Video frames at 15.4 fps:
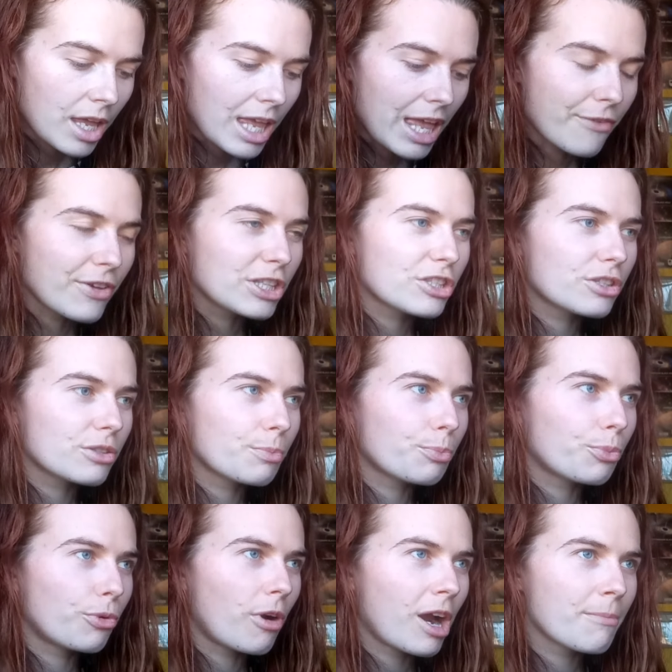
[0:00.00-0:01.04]
if it's
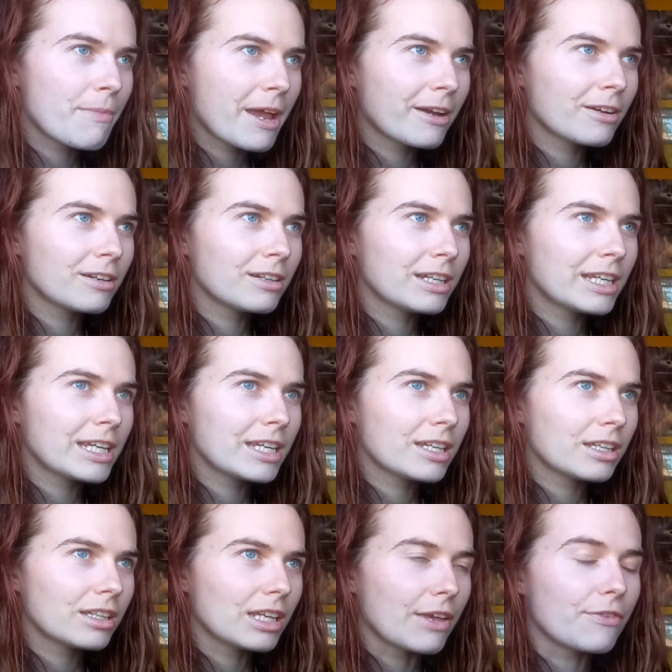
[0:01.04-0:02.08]

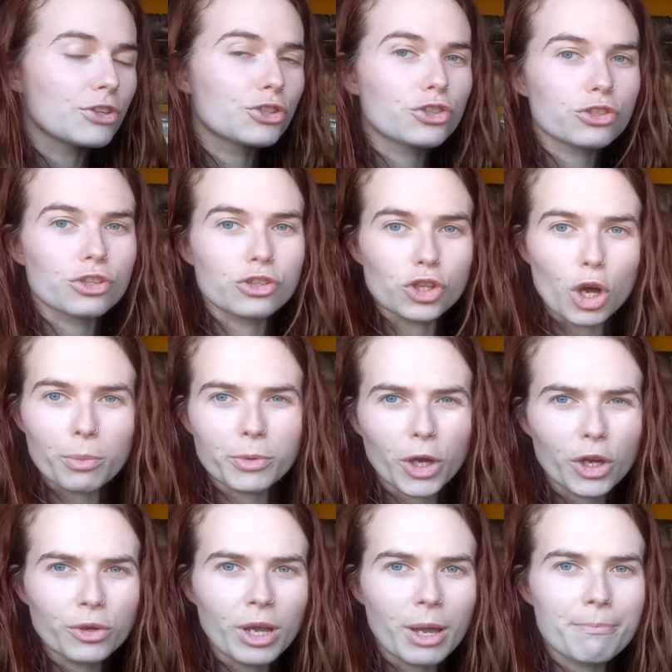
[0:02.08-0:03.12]
primarily if it's just a top
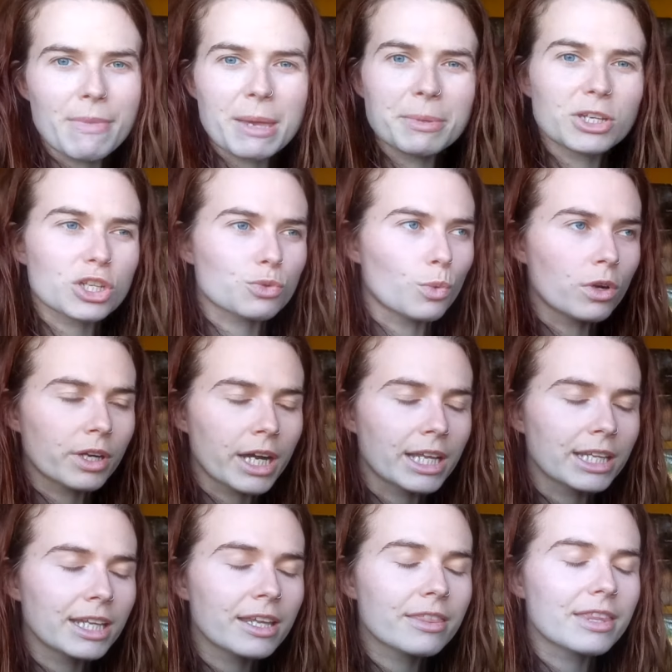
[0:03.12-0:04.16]
coat and maybe just one
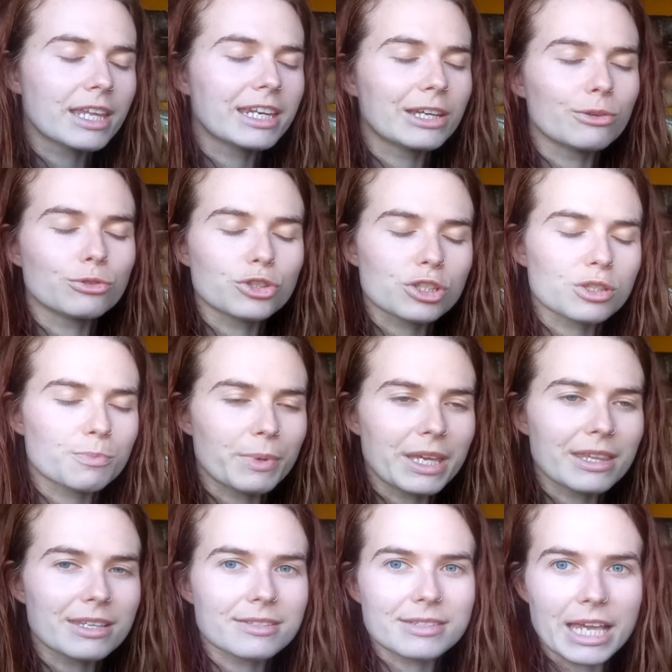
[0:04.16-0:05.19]
colour, then it would just be
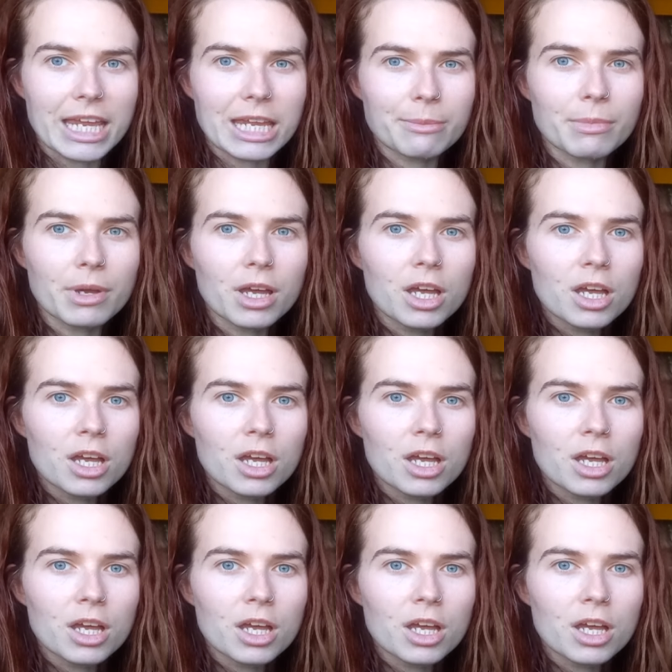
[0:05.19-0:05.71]
the same